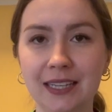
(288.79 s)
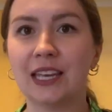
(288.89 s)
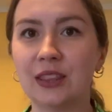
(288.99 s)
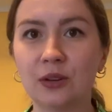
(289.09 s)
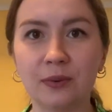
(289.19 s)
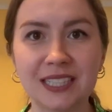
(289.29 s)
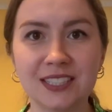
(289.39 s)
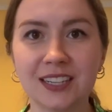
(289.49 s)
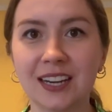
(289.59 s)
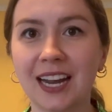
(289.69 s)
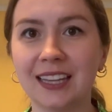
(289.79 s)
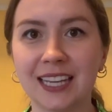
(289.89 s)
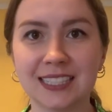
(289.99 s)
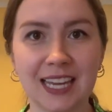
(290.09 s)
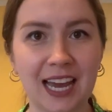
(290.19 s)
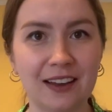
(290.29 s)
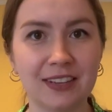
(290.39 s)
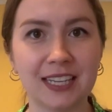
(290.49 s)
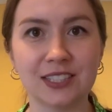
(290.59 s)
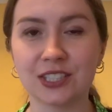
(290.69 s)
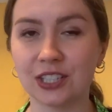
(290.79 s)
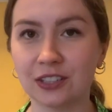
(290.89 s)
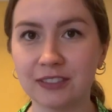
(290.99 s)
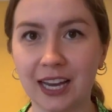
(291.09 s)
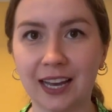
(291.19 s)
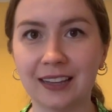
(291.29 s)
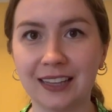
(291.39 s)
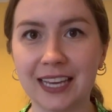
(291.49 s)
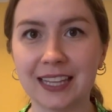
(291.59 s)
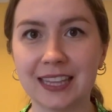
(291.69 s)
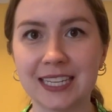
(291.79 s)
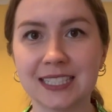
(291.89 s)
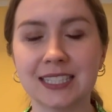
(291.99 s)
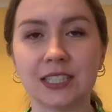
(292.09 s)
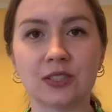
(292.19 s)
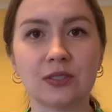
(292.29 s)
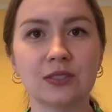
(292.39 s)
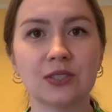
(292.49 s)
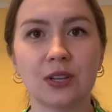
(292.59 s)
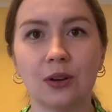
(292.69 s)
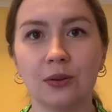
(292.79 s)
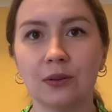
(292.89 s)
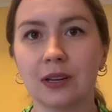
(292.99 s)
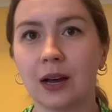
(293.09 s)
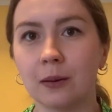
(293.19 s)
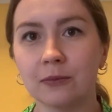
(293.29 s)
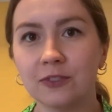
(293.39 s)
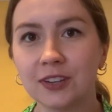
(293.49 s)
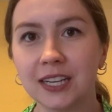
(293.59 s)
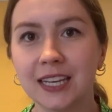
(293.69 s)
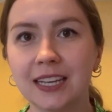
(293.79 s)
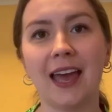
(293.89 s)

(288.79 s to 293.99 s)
In the winter, I like to have it served hot like this. It's so comforting.